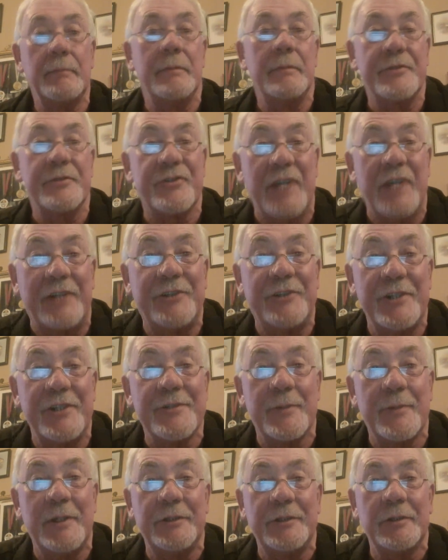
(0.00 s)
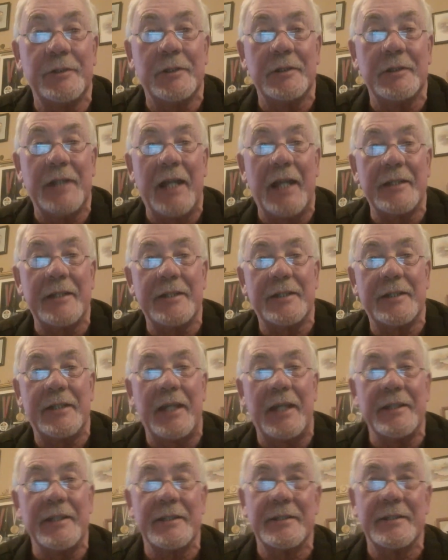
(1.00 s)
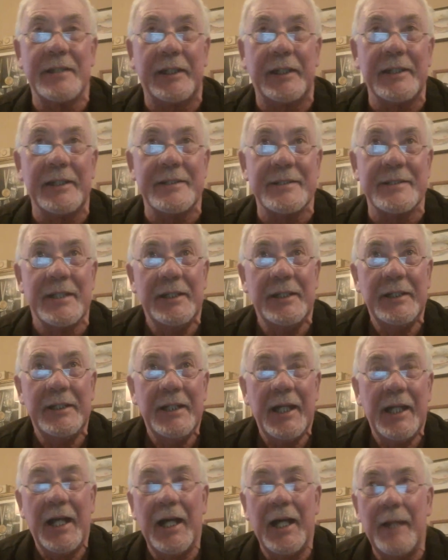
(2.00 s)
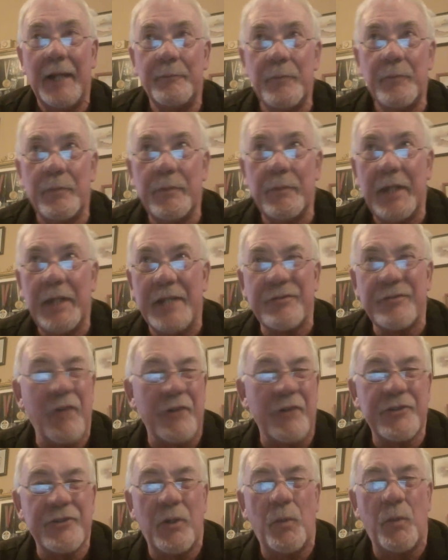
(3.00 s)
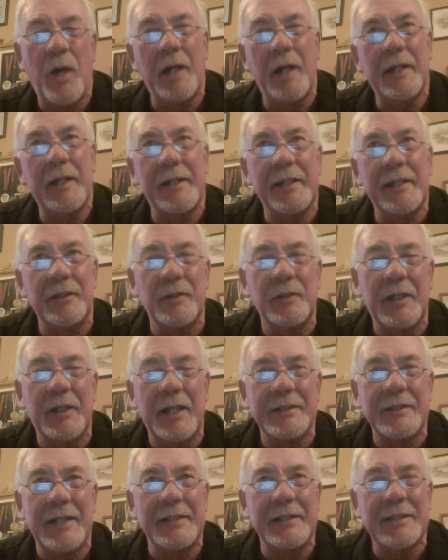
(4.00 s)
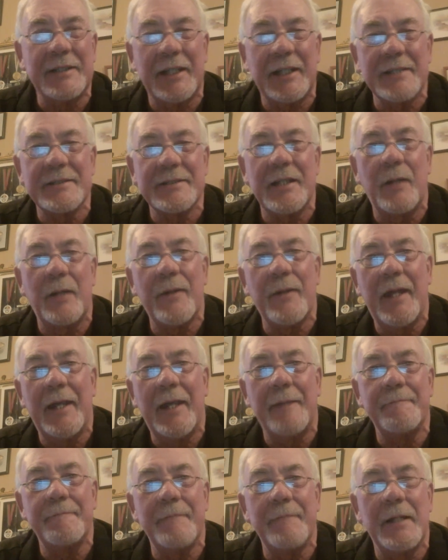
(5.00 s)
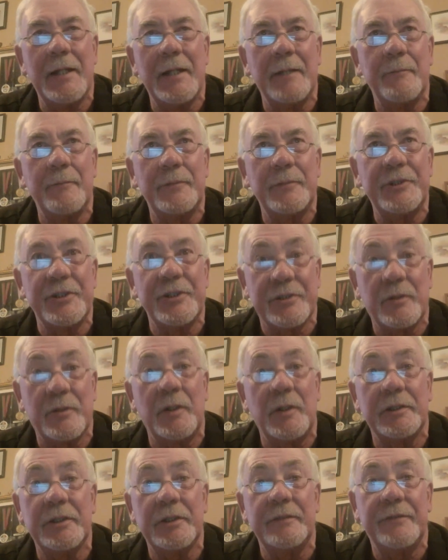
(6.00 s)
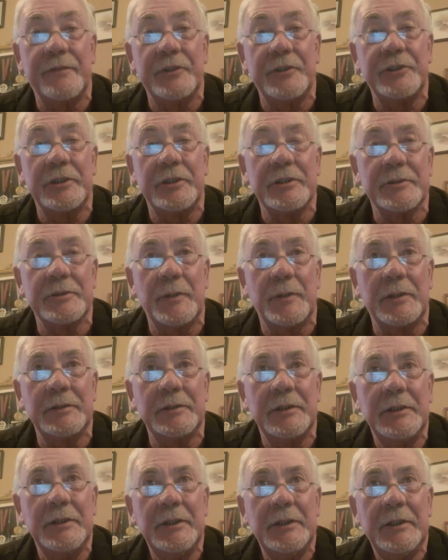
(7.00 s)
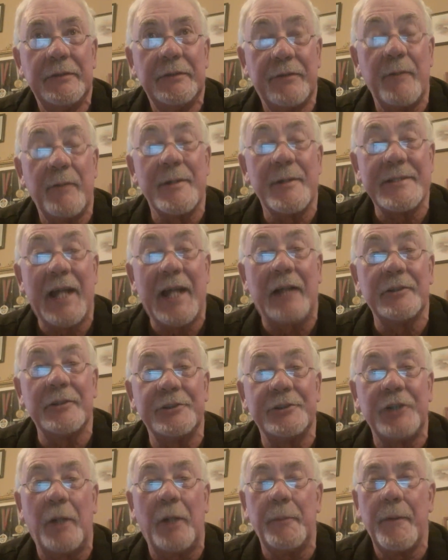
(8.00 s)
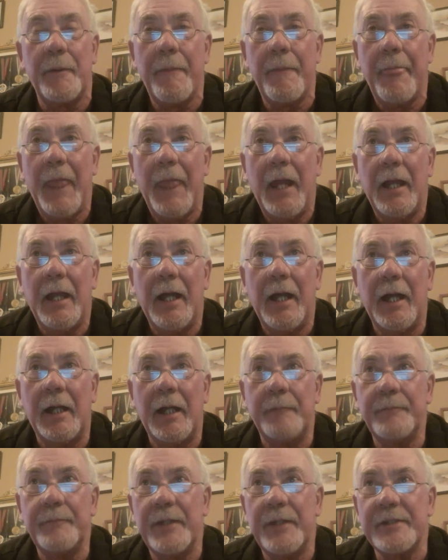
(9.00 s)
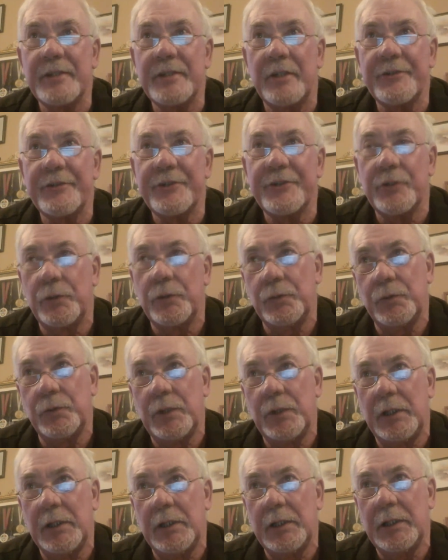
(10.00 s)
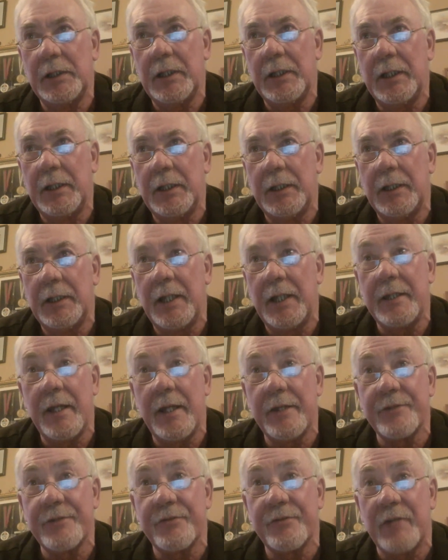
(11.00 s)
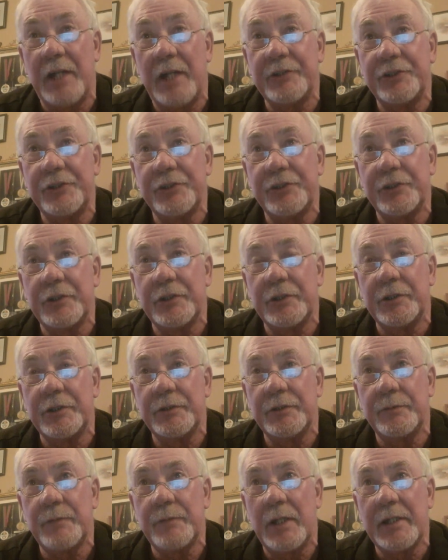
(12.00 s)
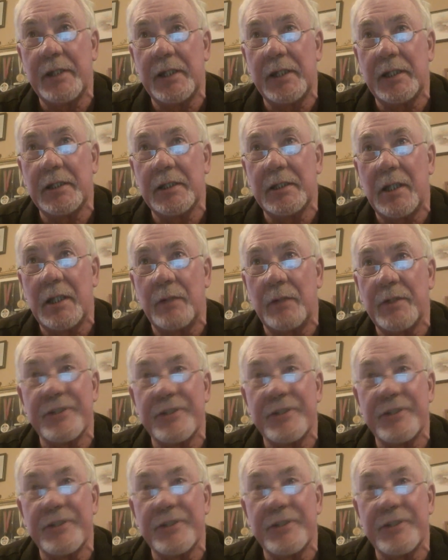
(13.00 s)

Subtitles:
stretches where you can get day tickets. There's Ross on Wye, I think you can get day tickets down there, which is quite good fishing as well from the tackle shop. There's also another stretch, I think, down at